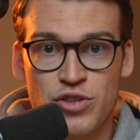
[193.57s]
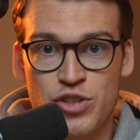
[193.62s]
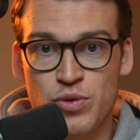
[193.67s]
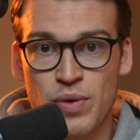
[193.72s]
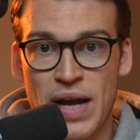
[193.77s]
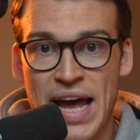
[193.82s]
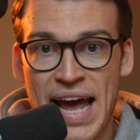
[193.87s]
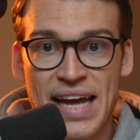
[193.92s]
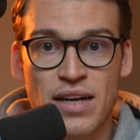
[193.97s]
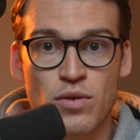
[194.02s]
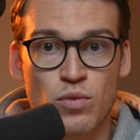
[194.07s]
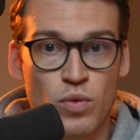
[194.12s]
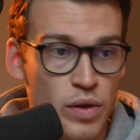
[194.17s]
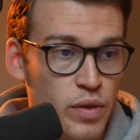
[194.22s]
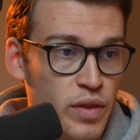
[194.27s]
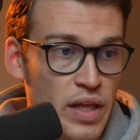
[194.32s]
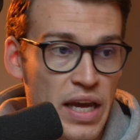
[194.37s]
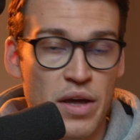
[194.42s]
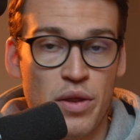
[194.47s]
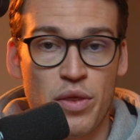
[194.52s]
to end
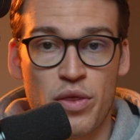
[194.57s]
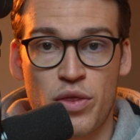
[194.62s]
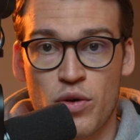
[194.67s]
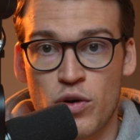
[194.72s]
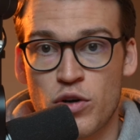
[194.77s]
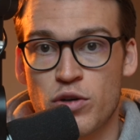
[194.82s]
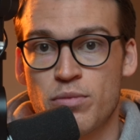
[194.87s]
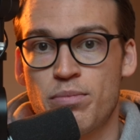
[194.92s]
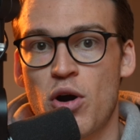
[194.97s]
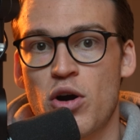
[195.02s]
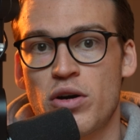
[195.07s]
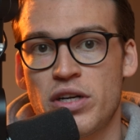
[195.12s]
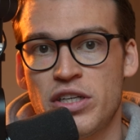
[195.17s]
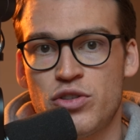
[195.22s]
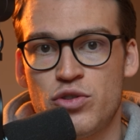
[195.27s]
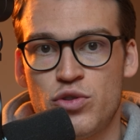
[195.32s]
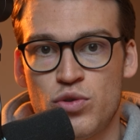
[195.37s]
with a third-party